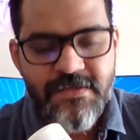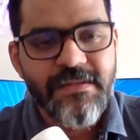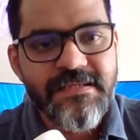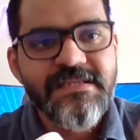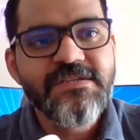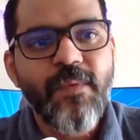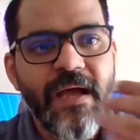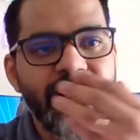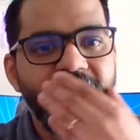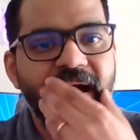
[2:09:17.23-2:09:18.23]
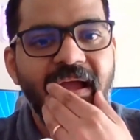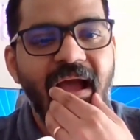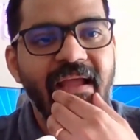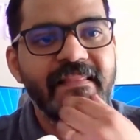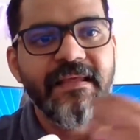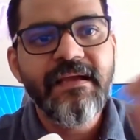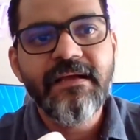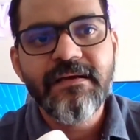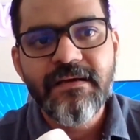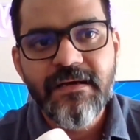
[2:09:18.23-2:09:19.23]
So this is why I I
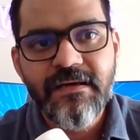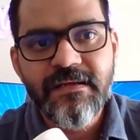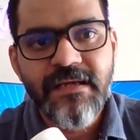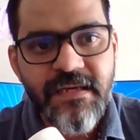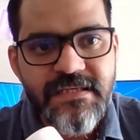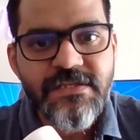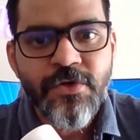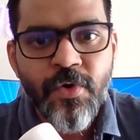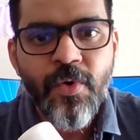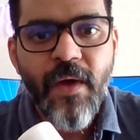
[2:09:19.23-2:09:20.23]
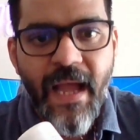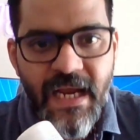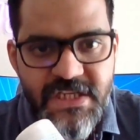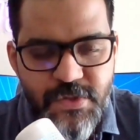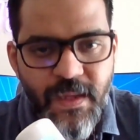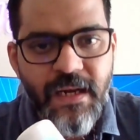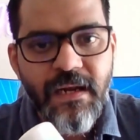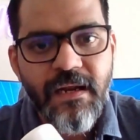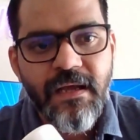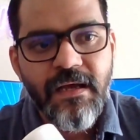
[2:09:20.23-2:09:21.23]
think uh, there is no actual